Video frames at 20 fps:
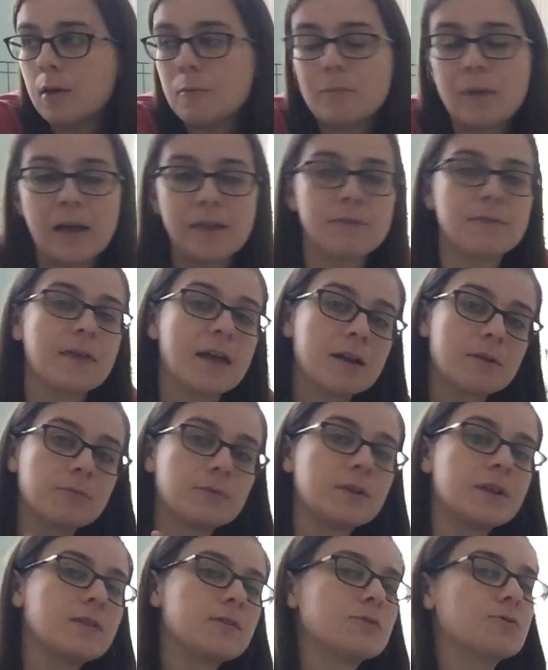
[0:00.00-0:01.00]
But
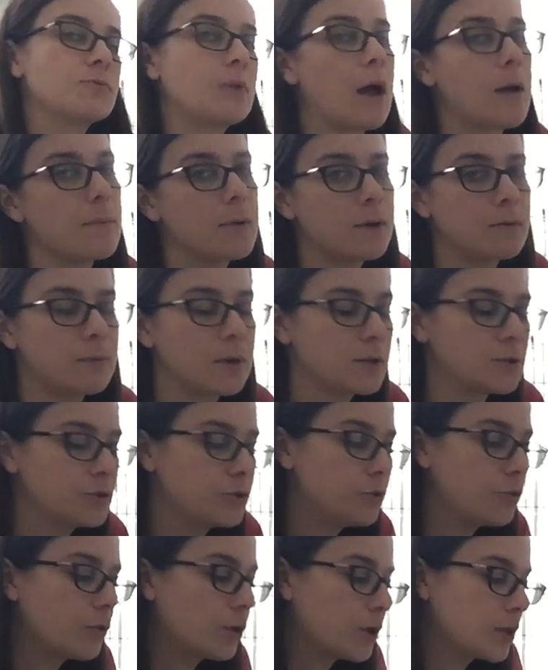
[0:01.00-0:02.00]
thankfully this rabbit
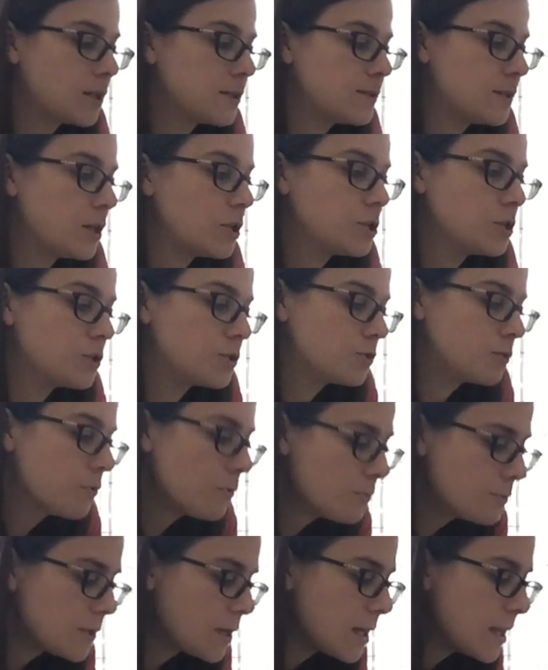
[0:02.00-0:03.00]
rescue organization
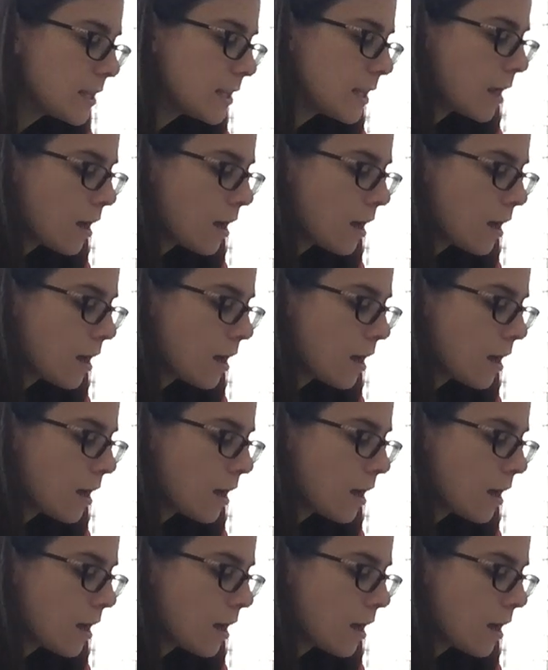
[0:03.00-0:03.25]
swooped in, they